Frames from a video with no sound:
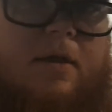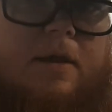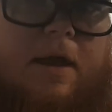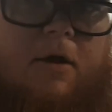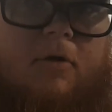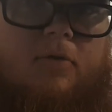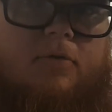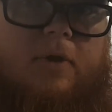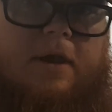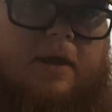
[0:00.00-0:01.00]
Now,
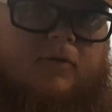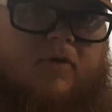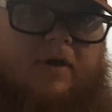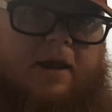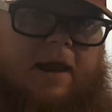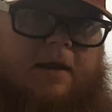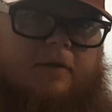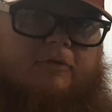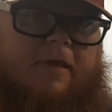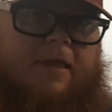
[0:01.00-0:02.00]
the nicotine
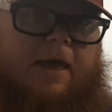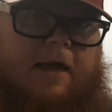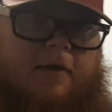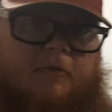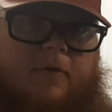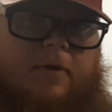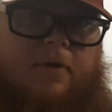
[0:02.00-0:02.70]
additive that they have